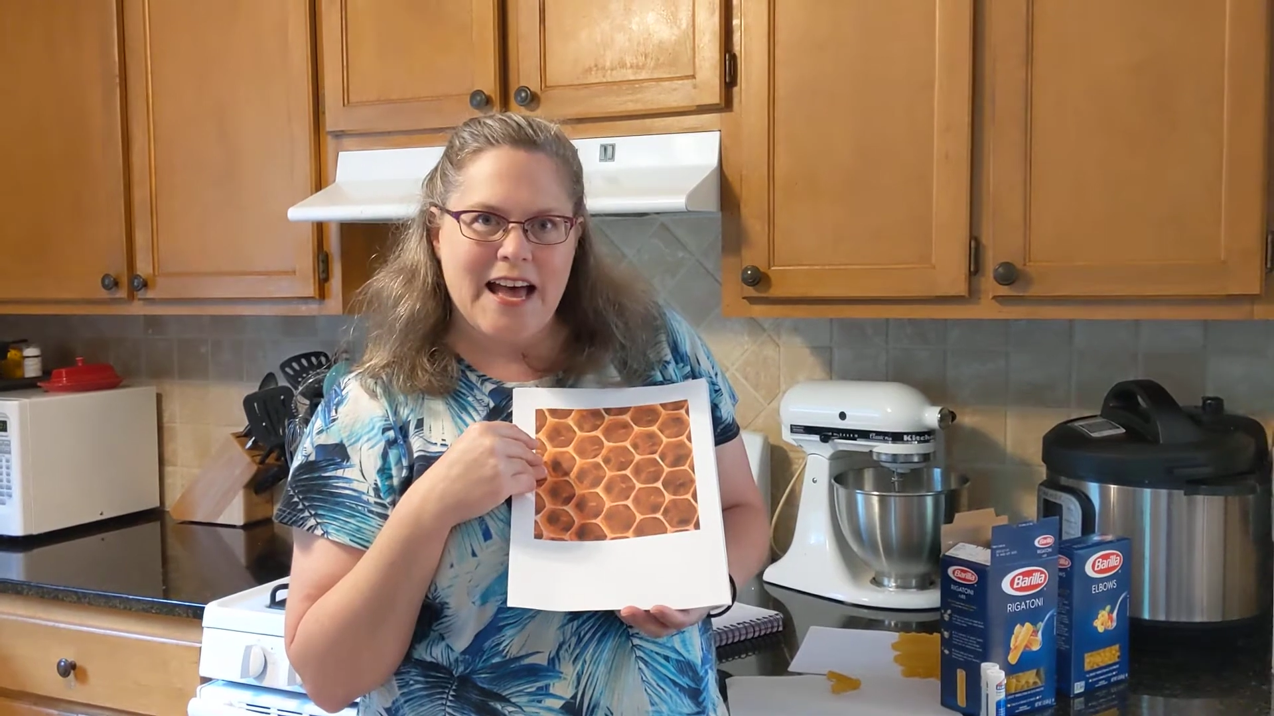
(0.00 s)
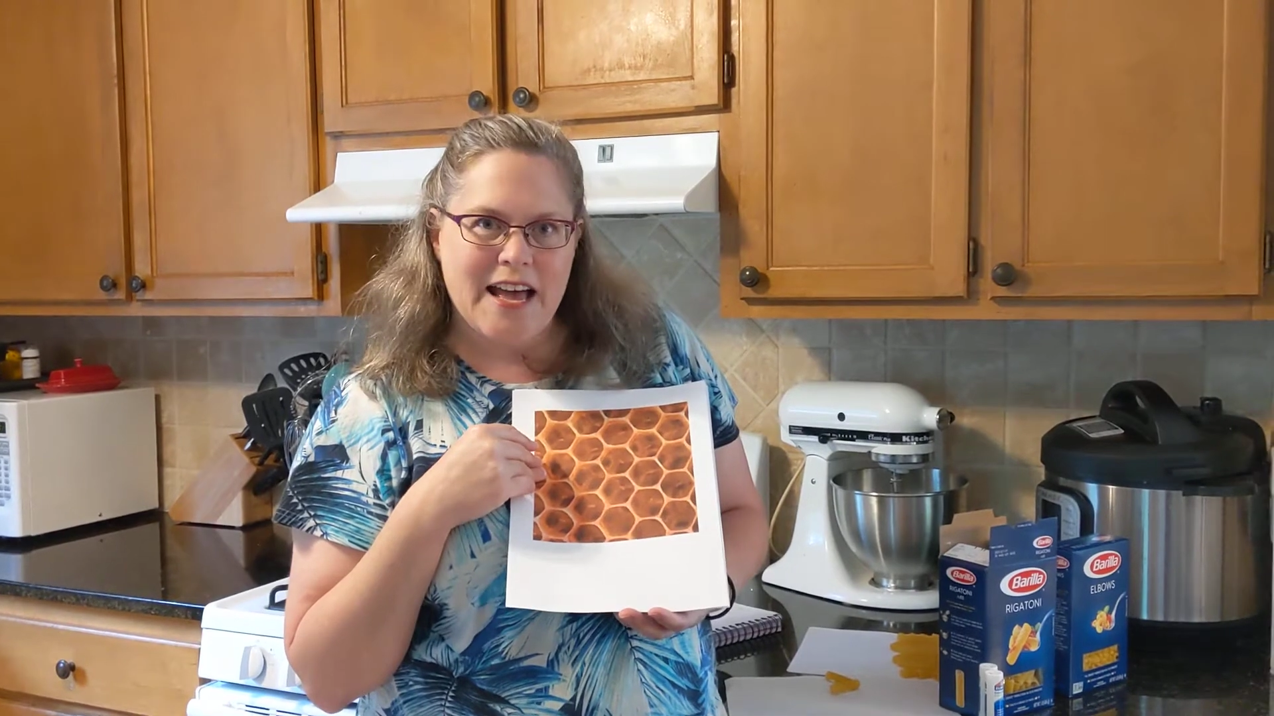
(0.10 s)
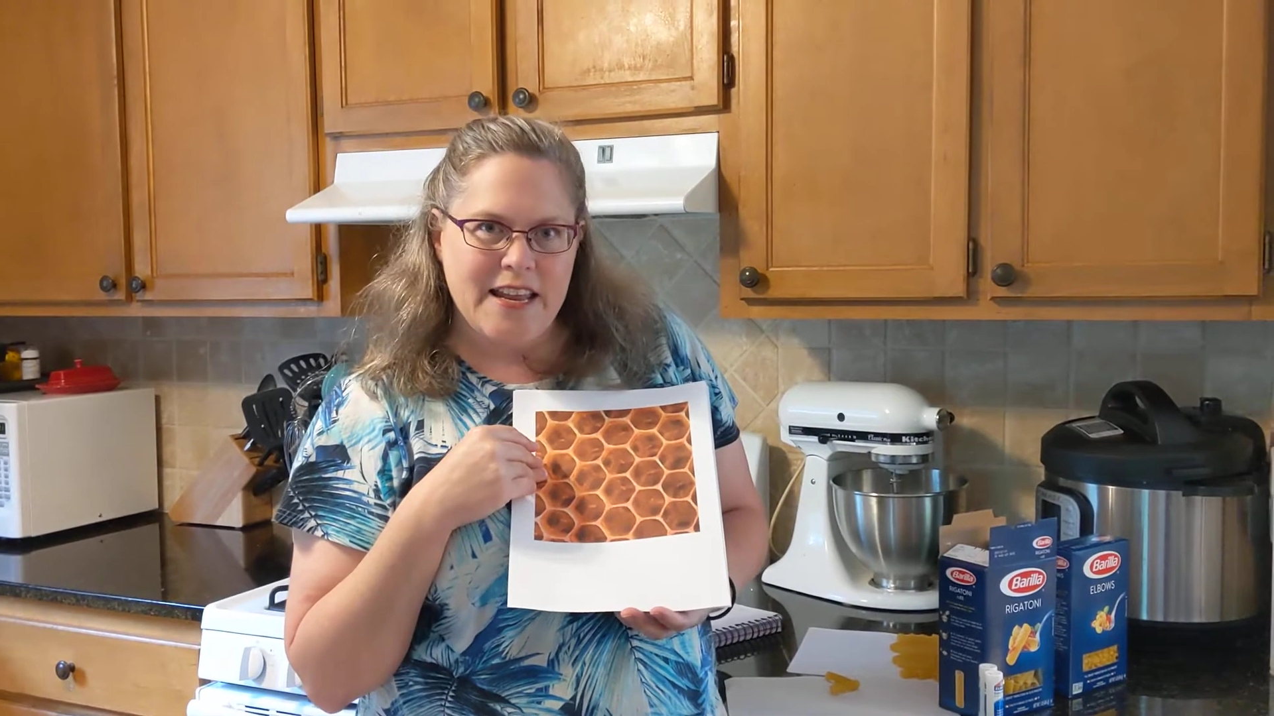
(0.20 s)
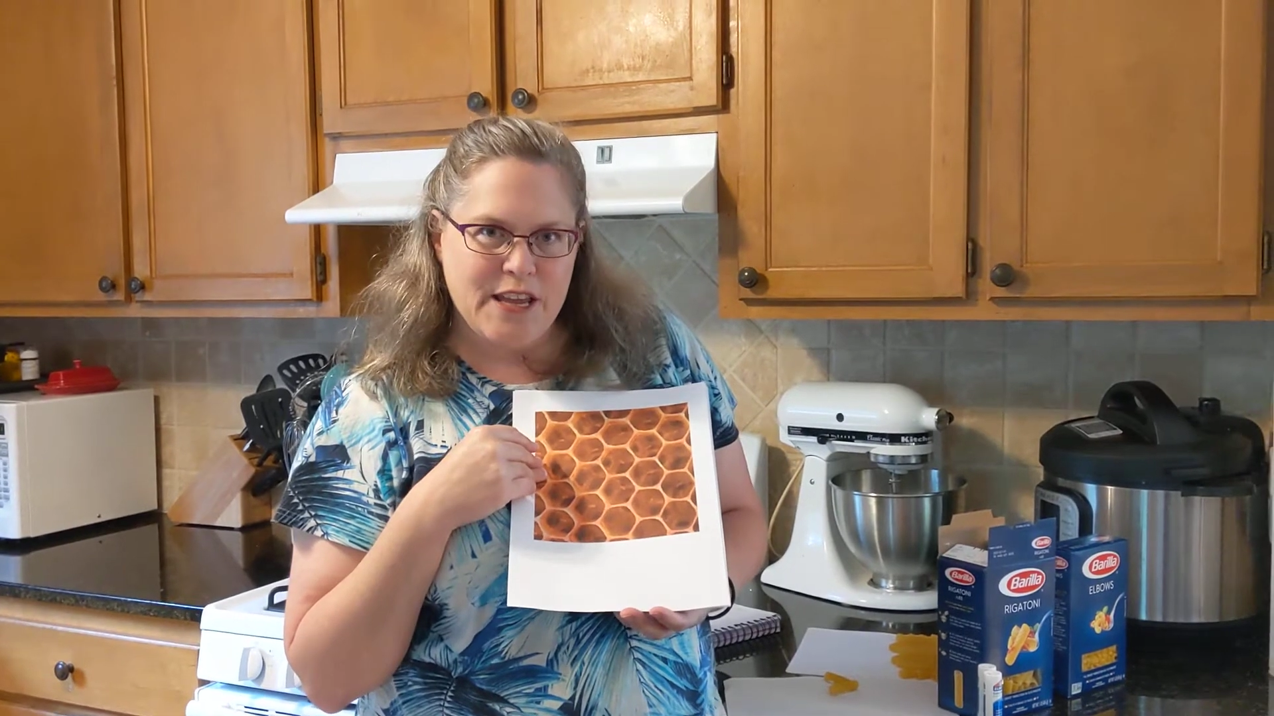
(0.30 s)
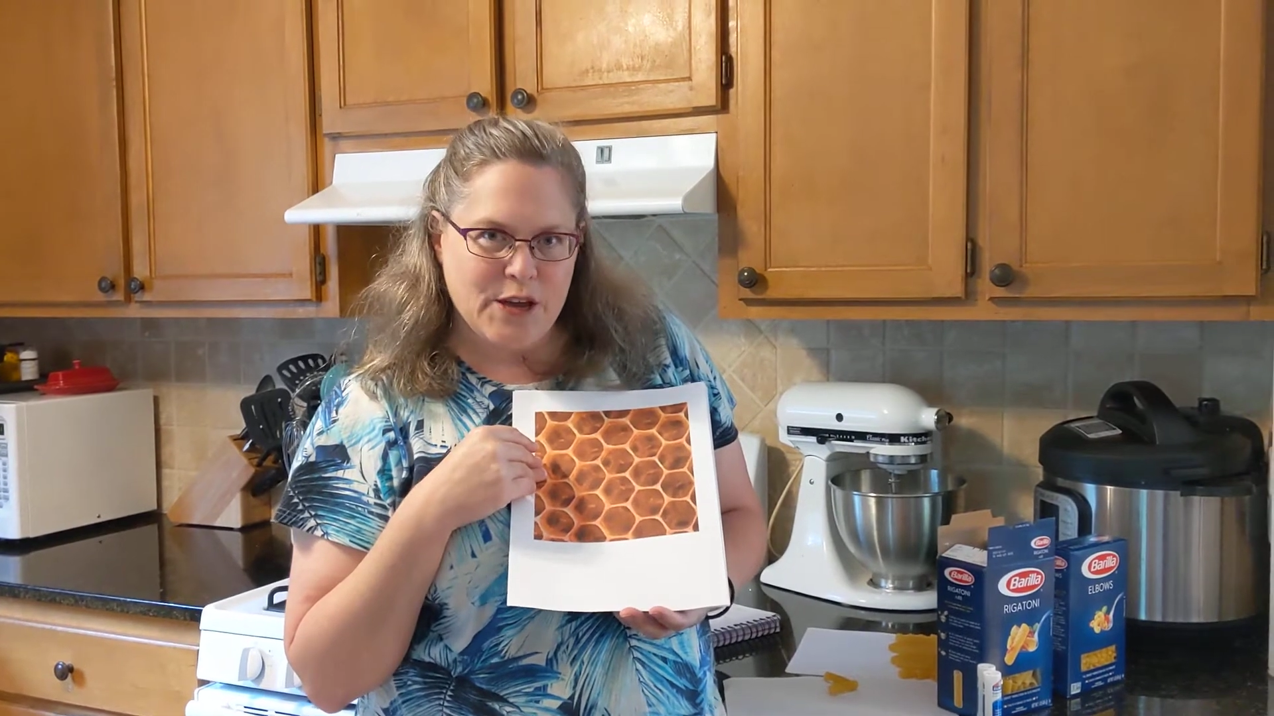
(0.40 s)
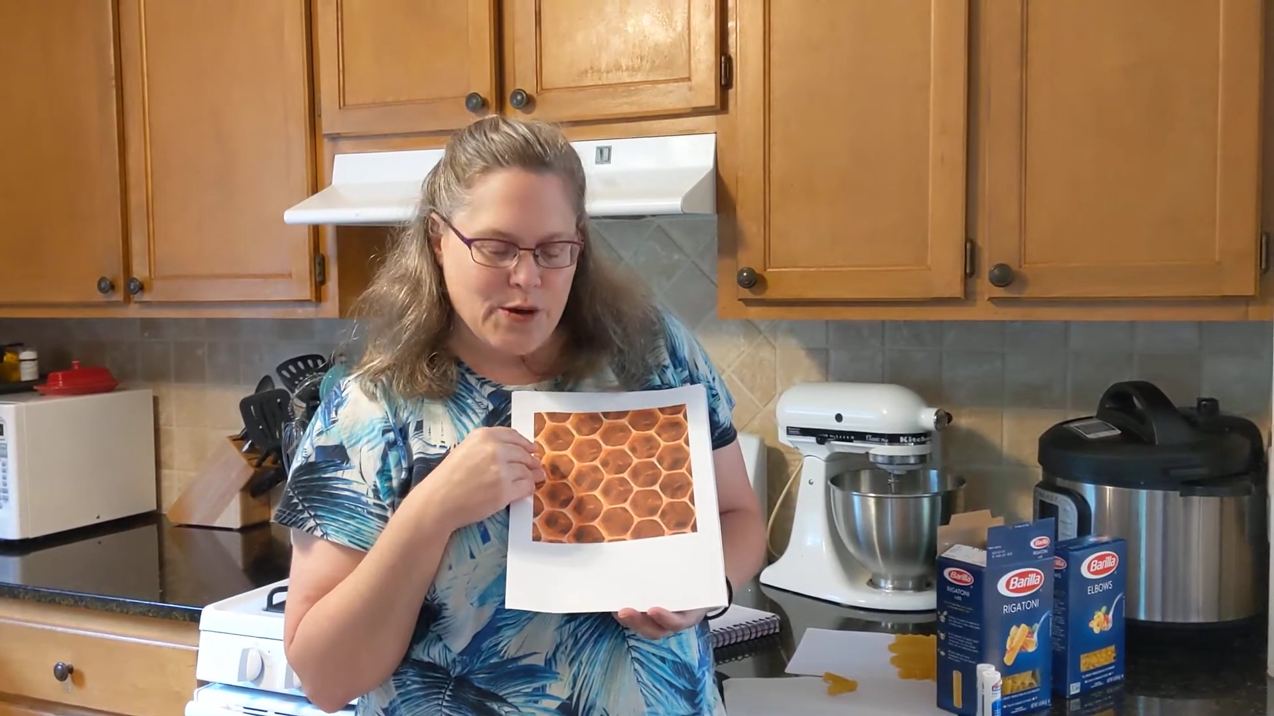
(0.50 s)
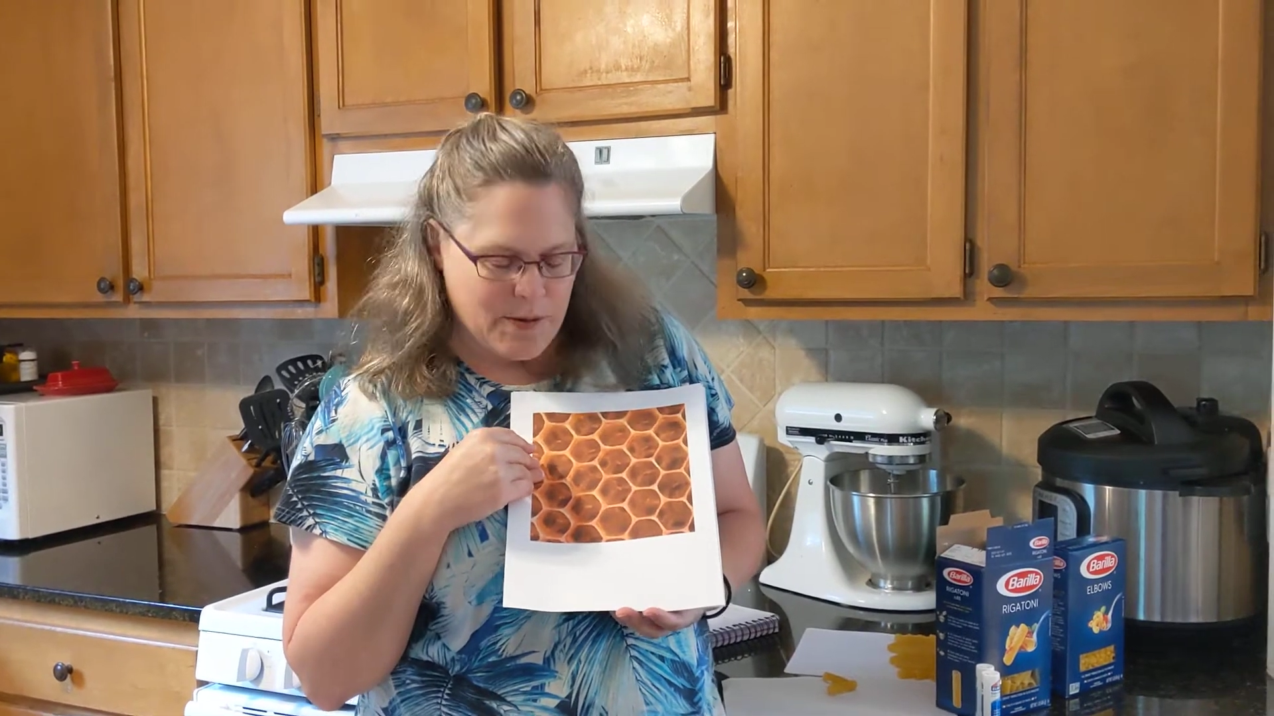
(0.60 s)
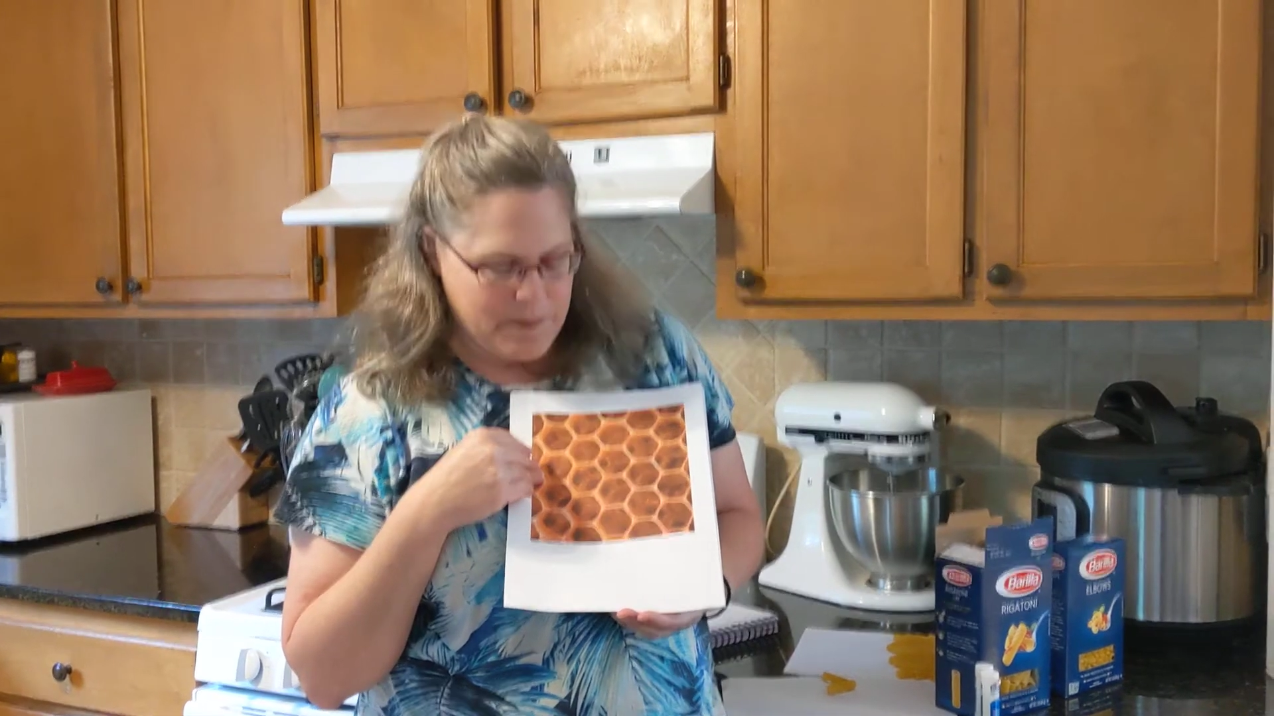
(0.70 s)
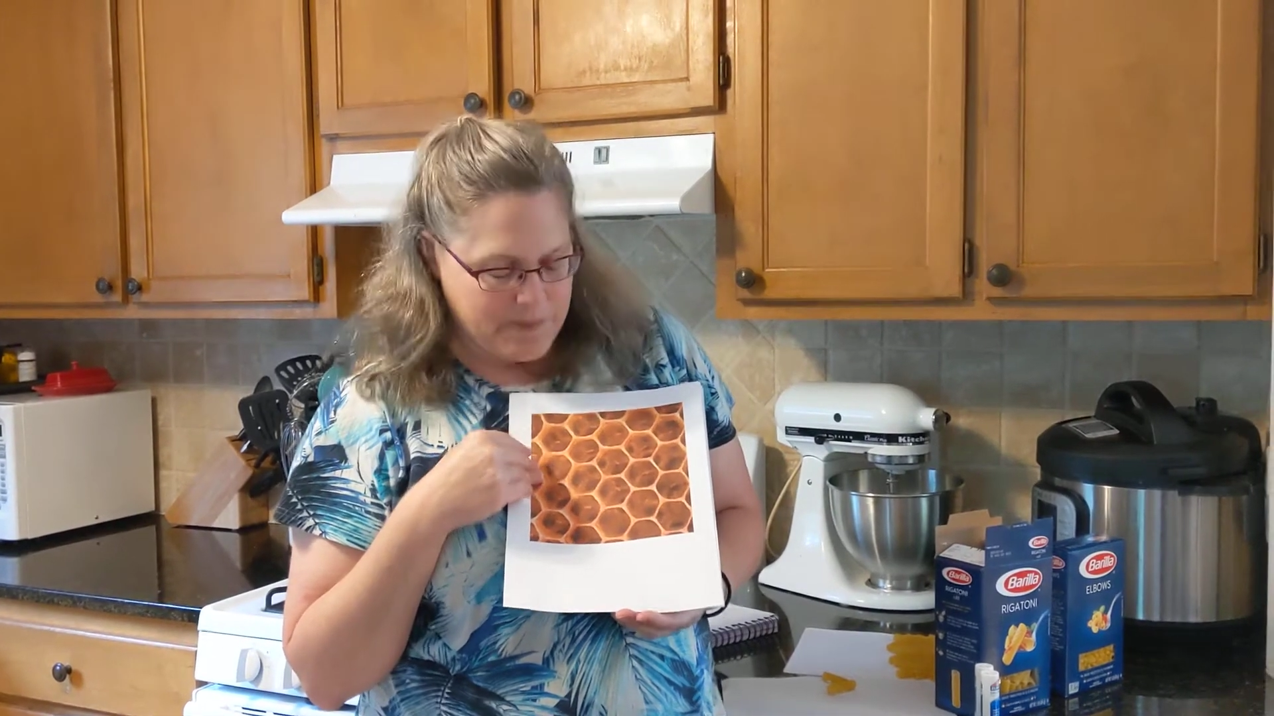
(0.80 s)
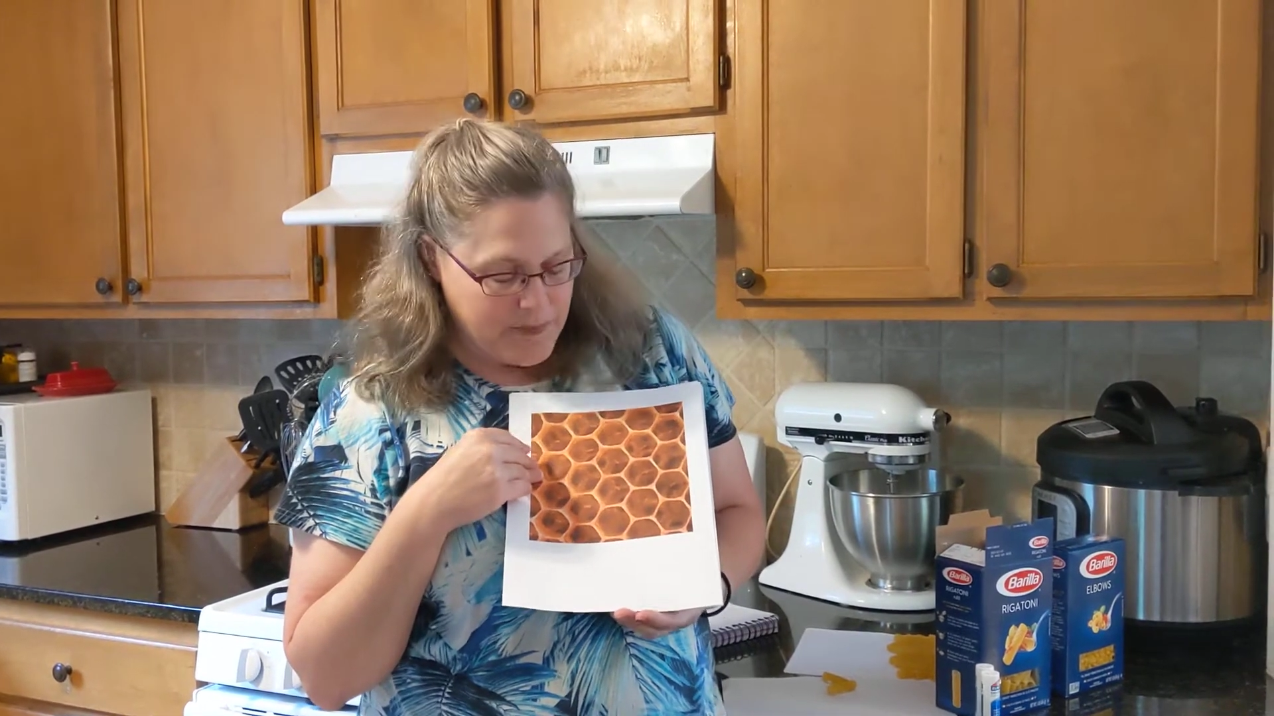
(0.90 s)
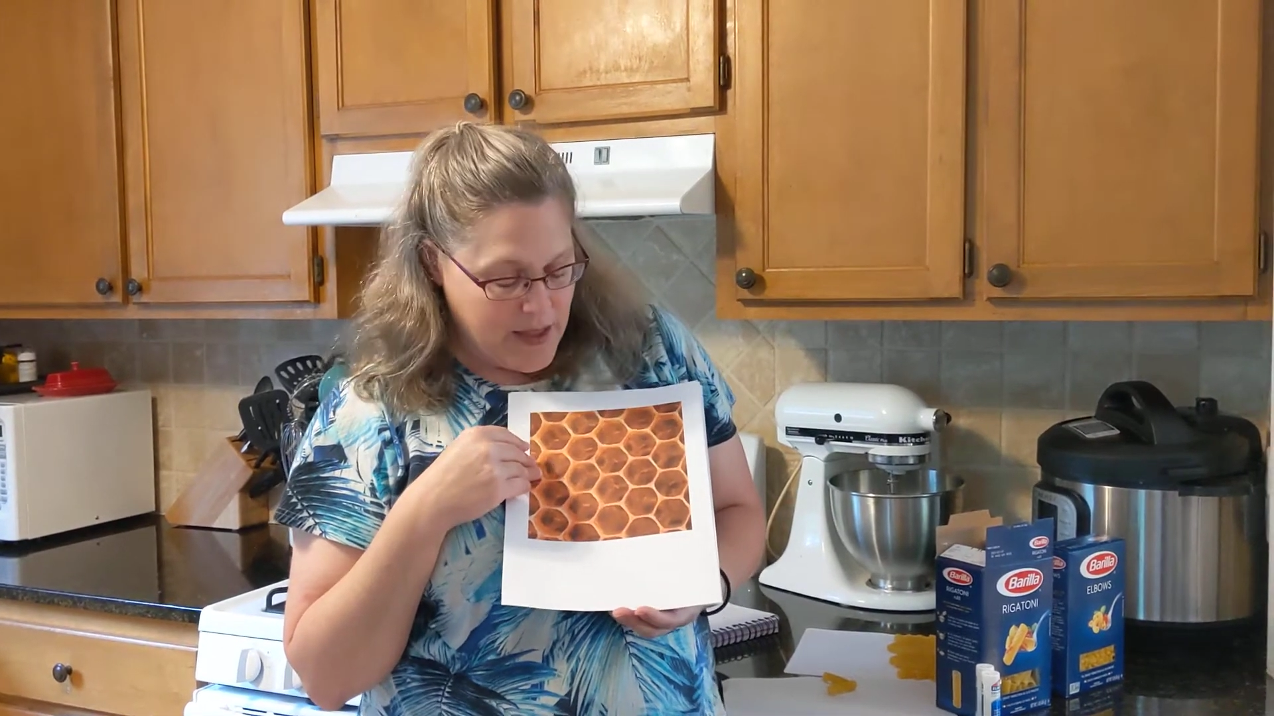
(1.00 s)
honeycomb.